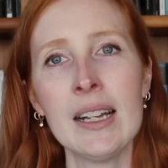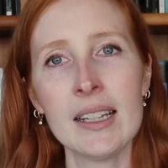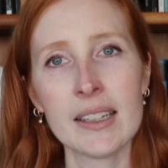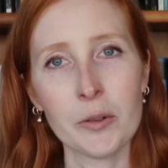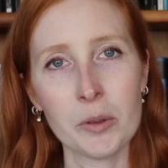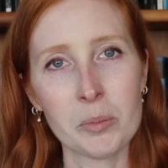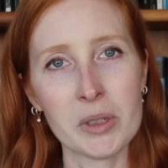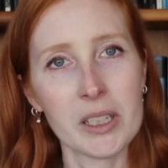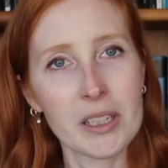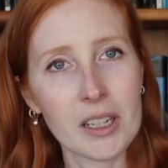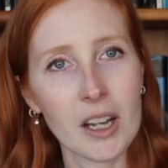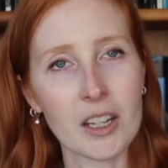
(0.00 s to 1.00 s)
that would
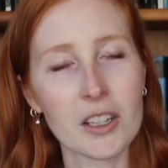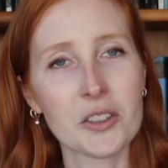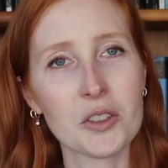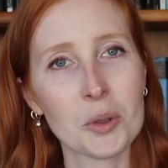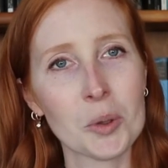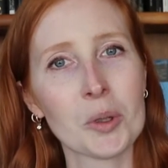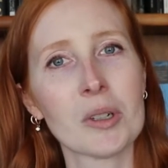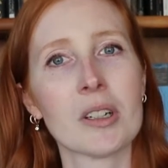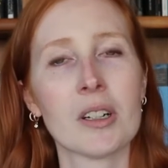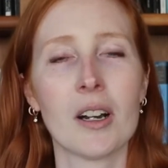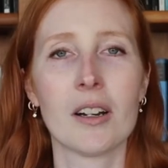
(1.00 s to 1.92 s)
be a tour